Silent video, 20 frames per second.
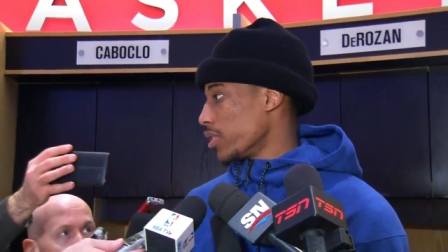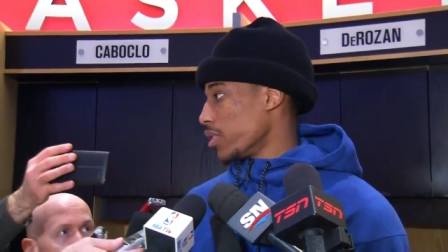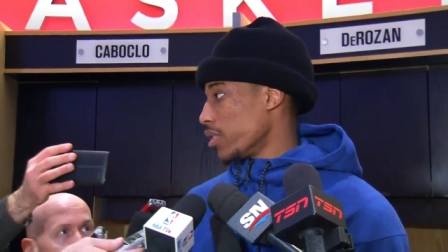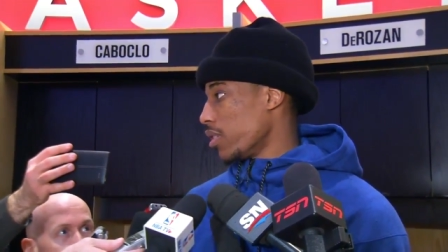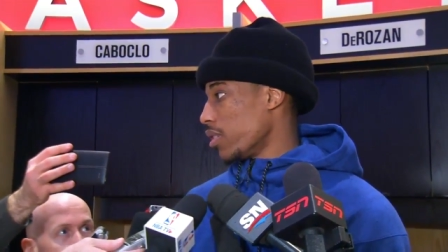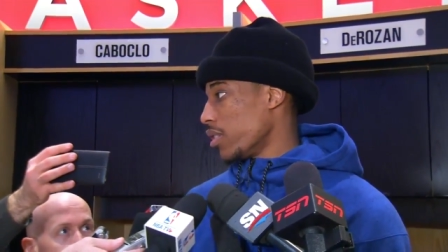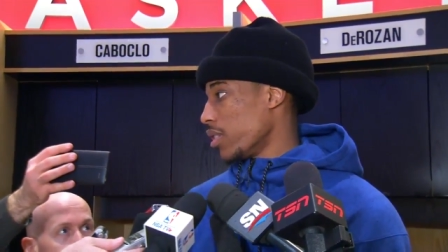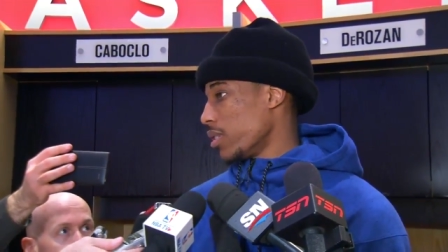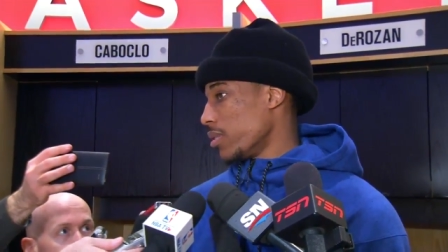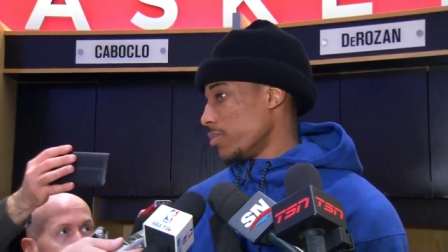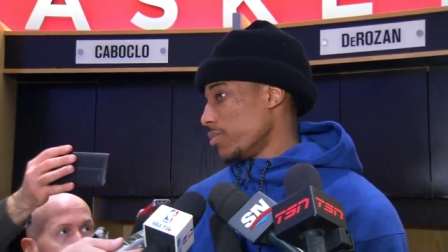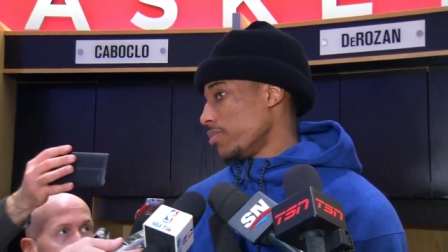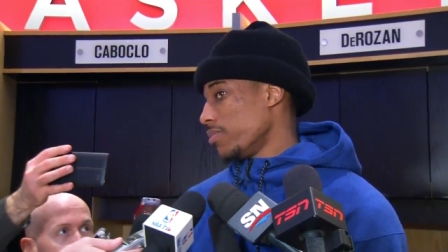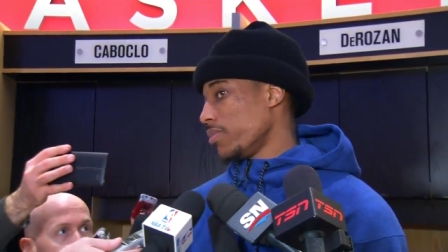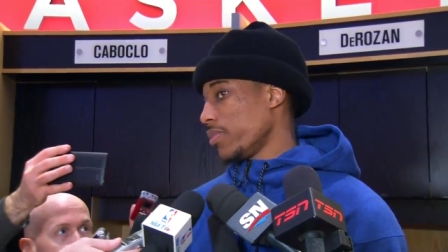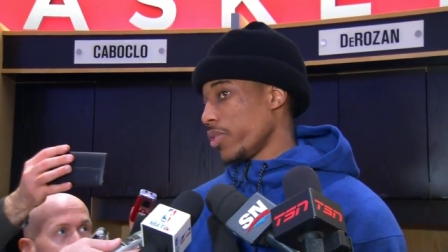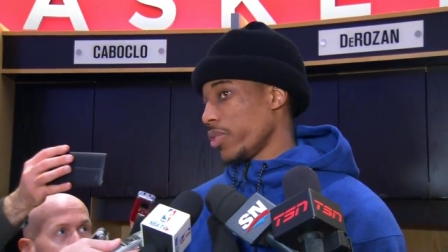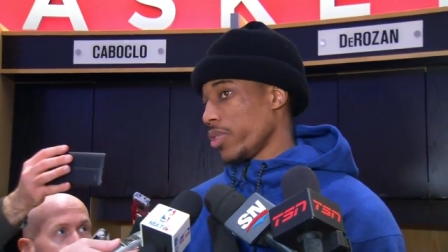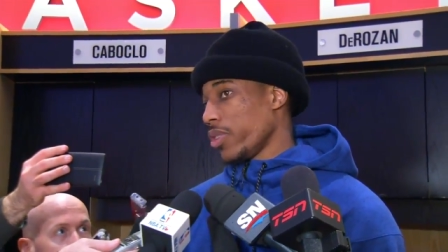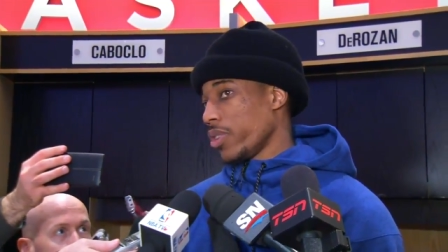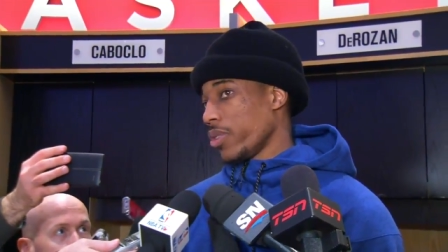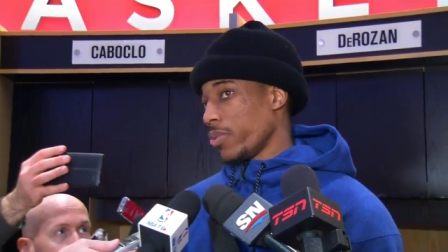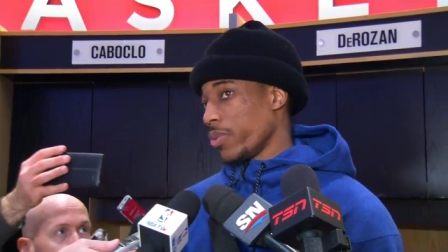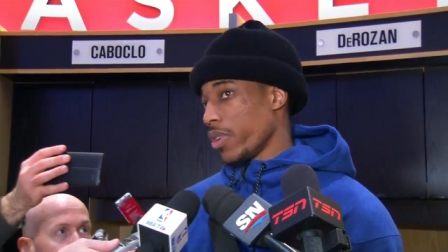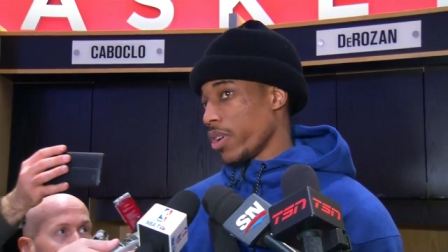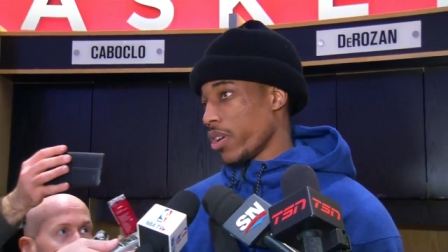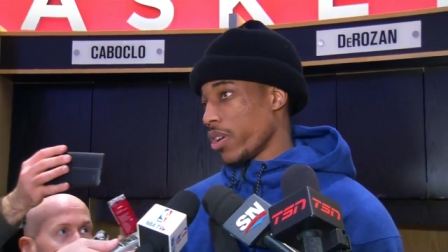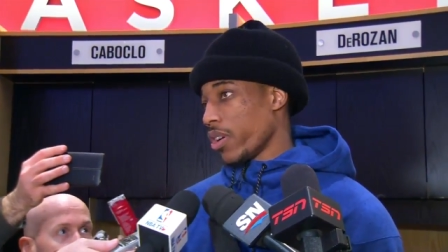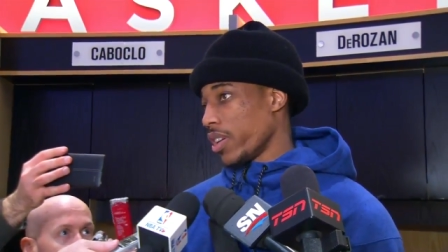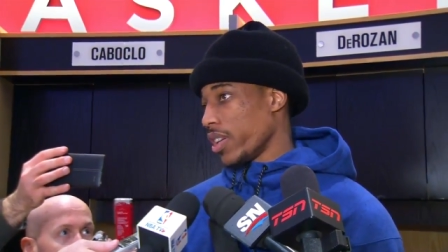You know, um,
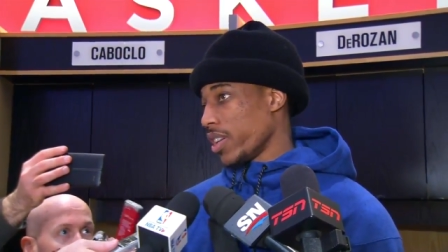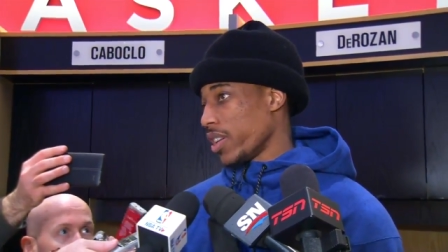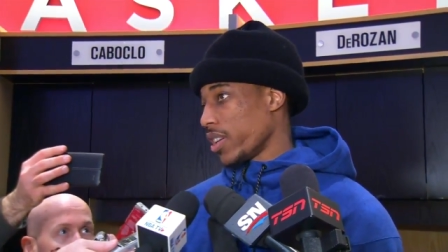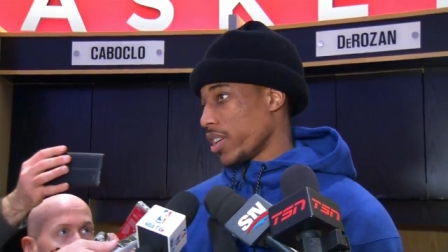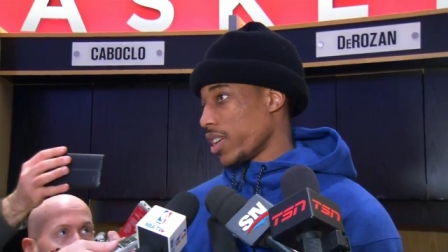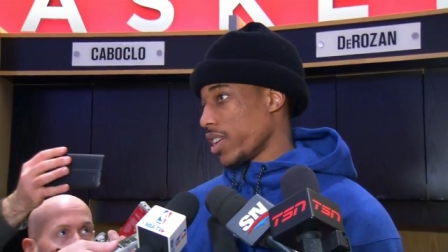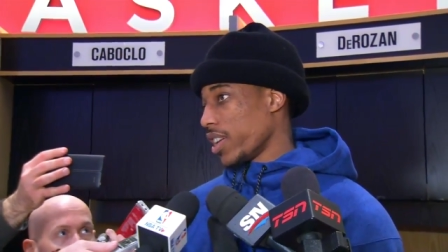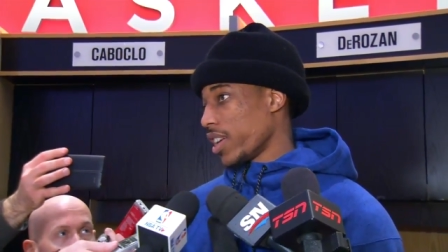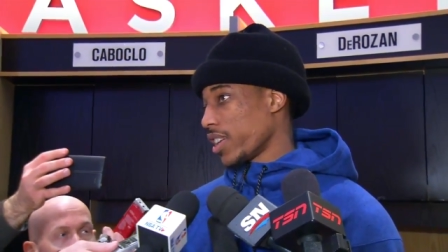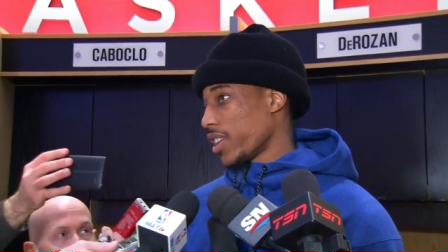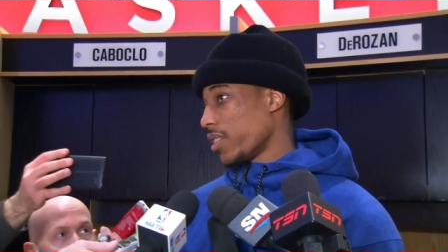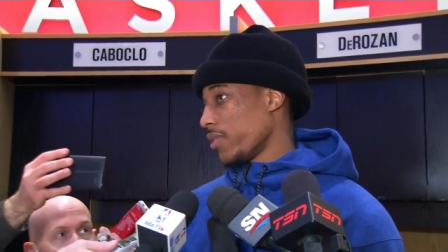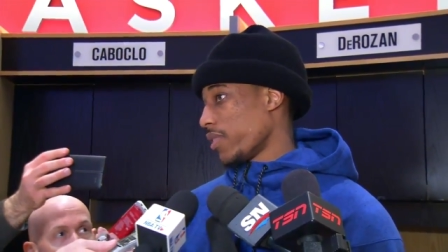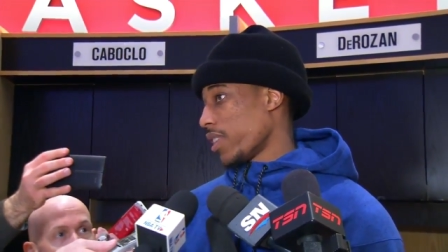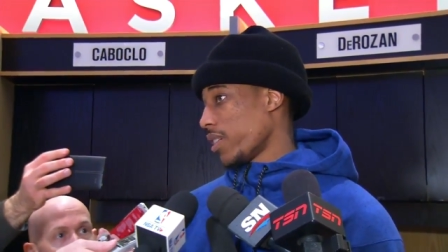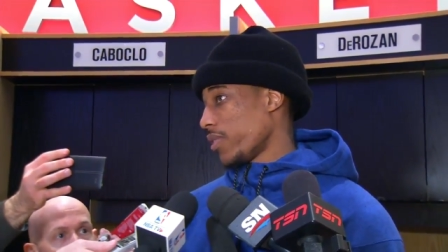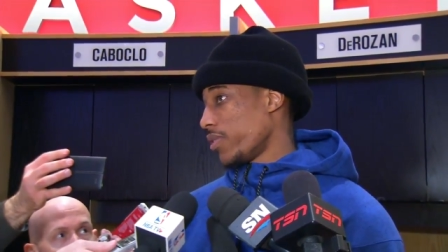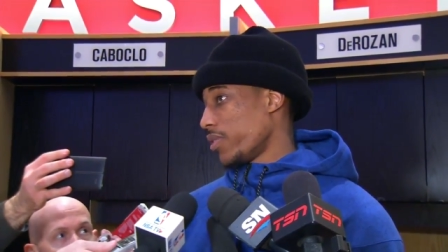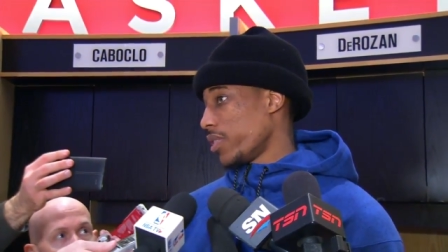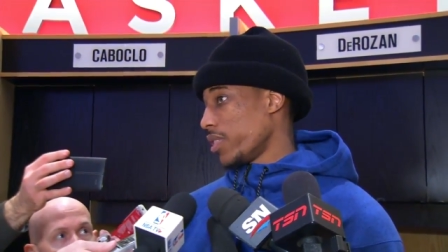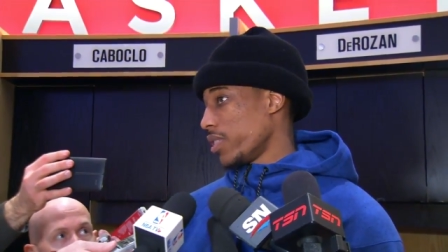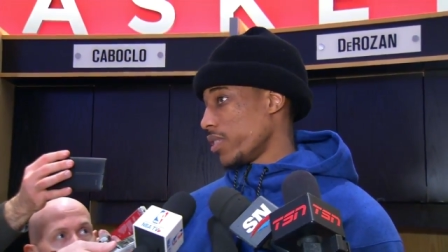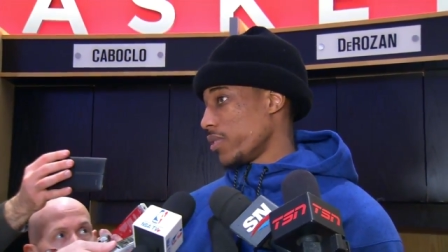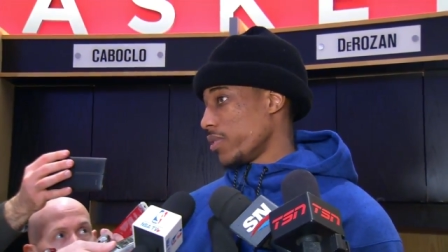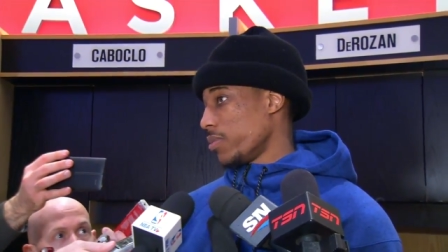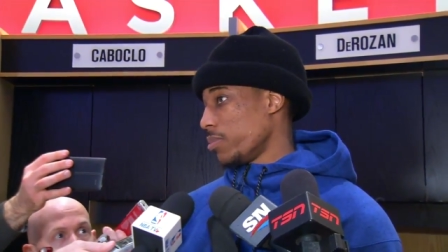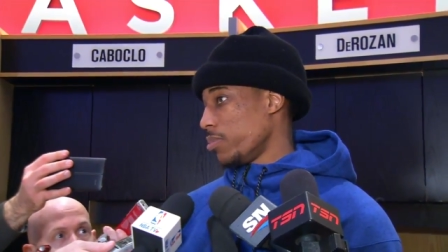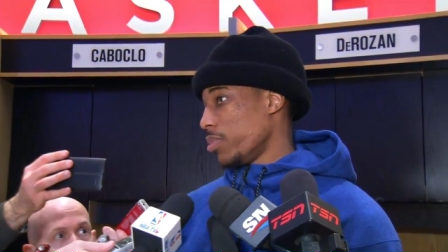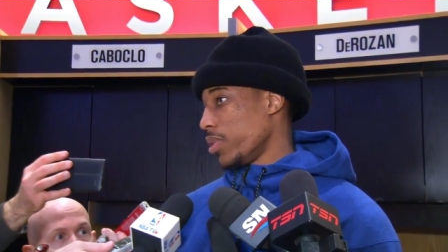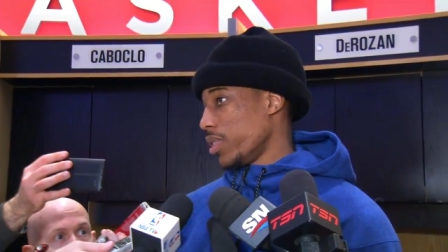we all did a collective effort of
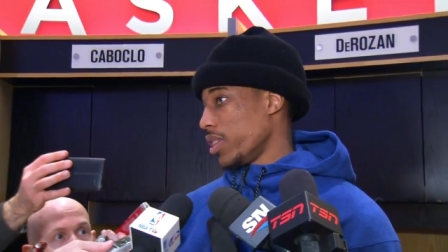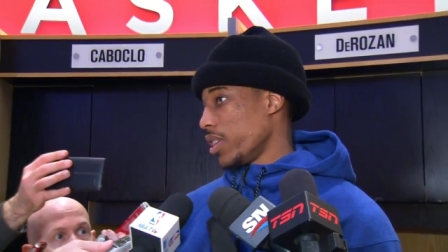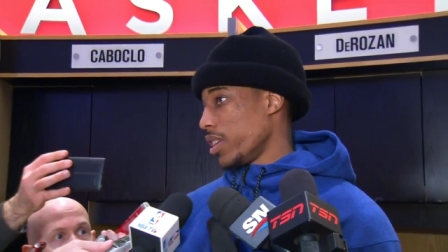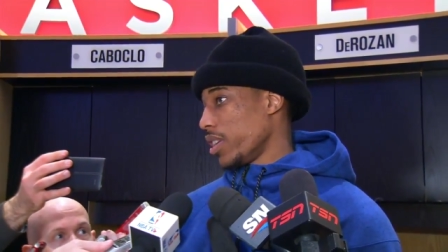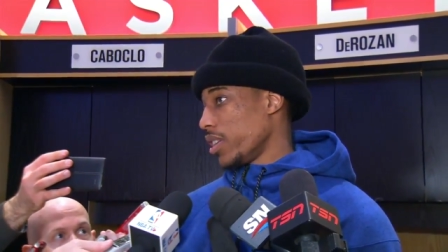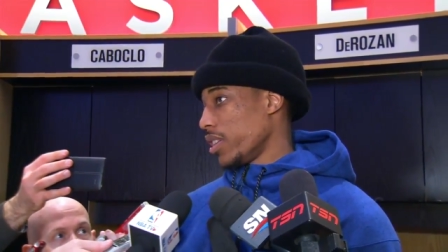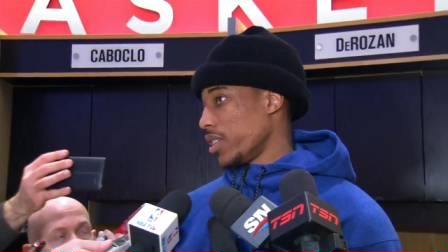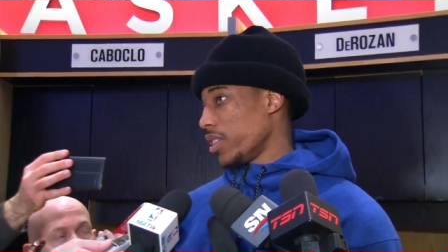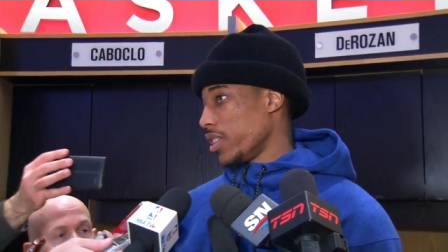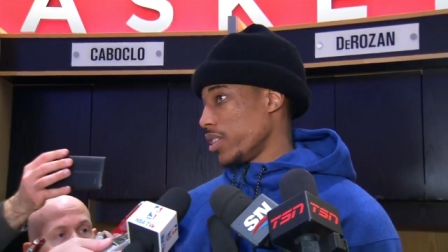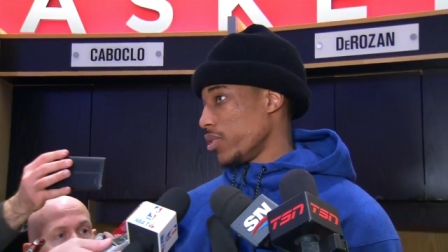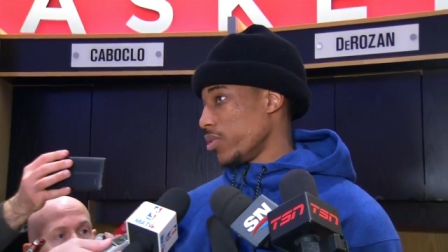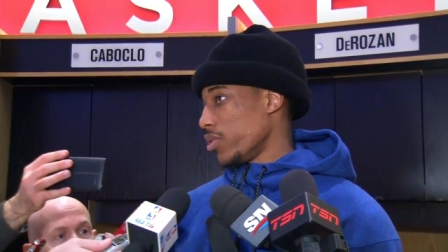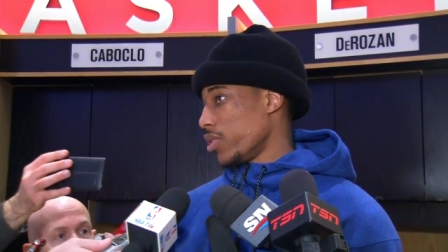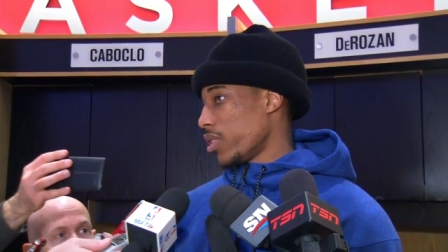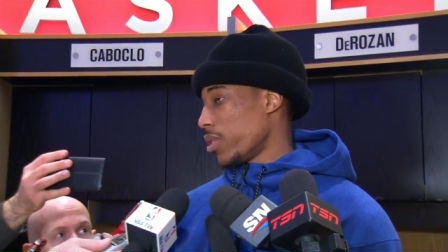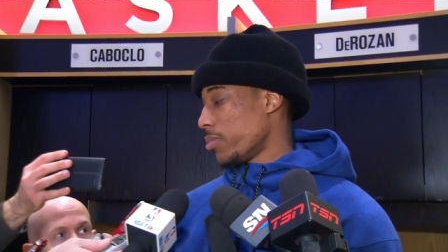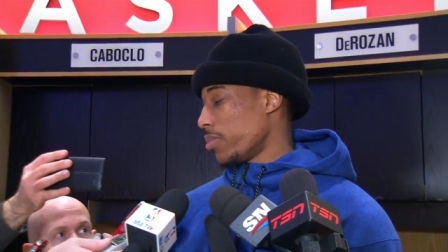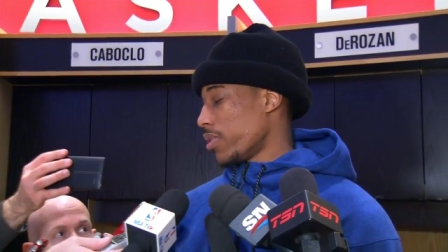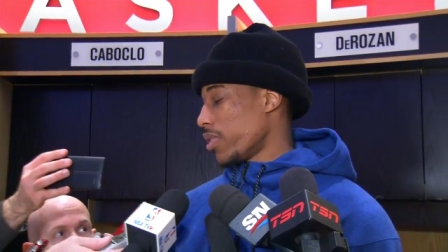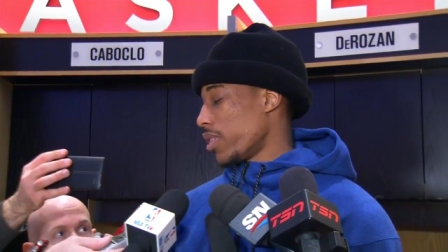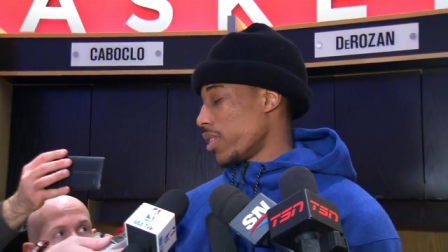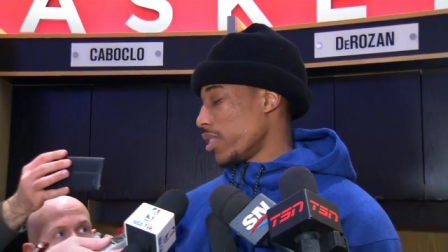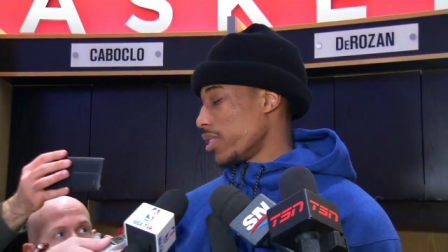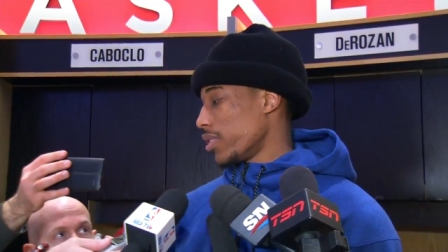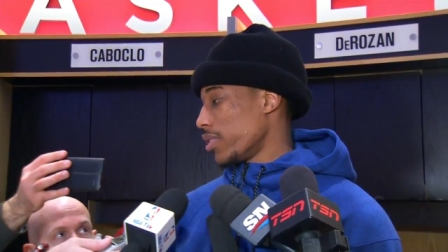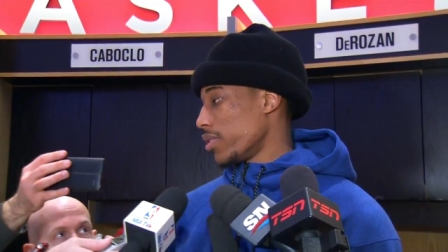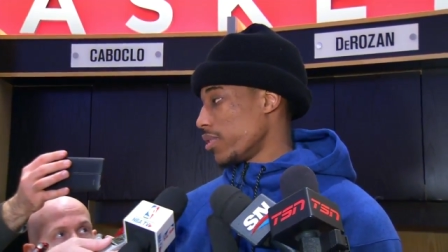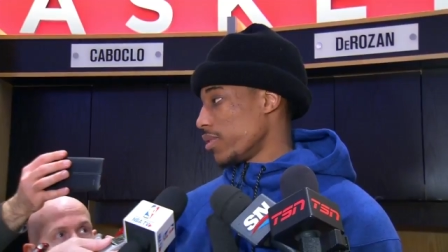putting in and doing our part.